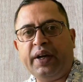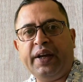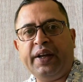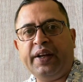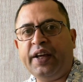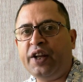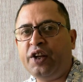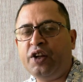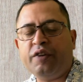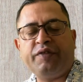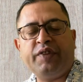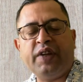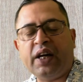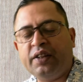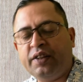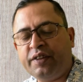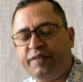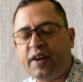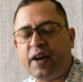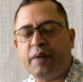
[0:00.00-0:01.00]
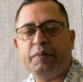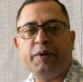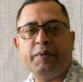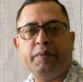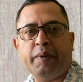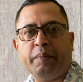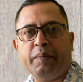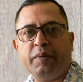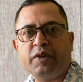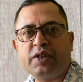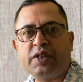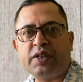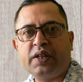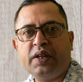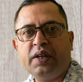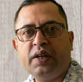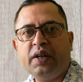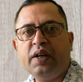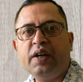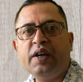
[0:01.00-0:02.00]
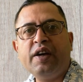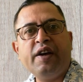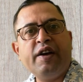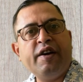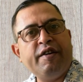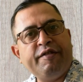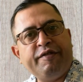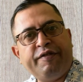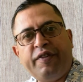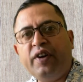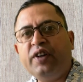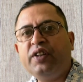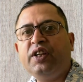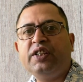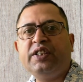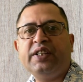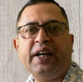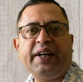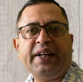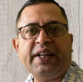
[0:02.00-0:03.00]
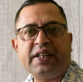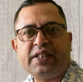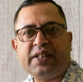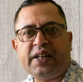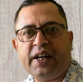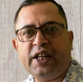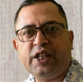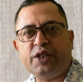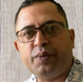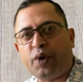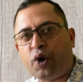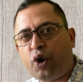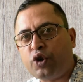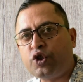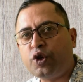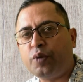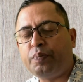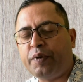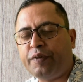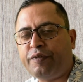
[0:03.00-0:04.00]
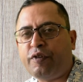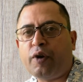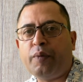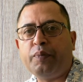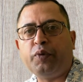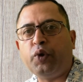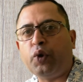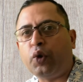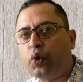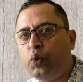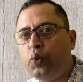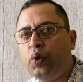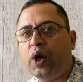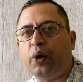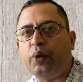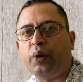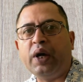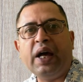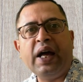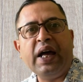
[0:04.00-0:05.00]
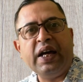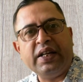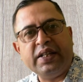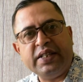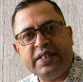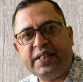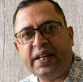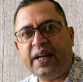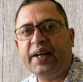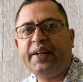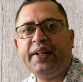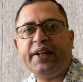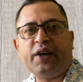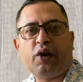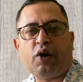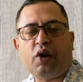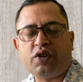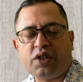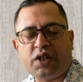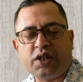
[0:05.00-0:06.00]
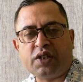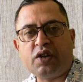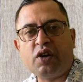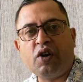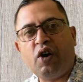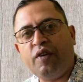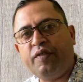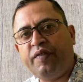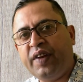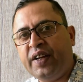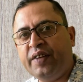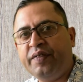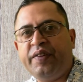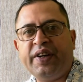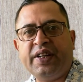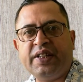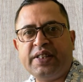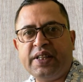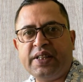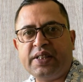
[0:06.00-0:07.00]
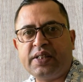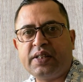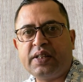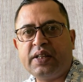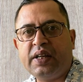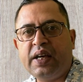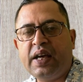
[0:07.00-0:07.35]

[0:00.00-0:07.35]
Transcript: in any of the other family members. Further genetic studies were also performed to rule out genetic causes of liver disease.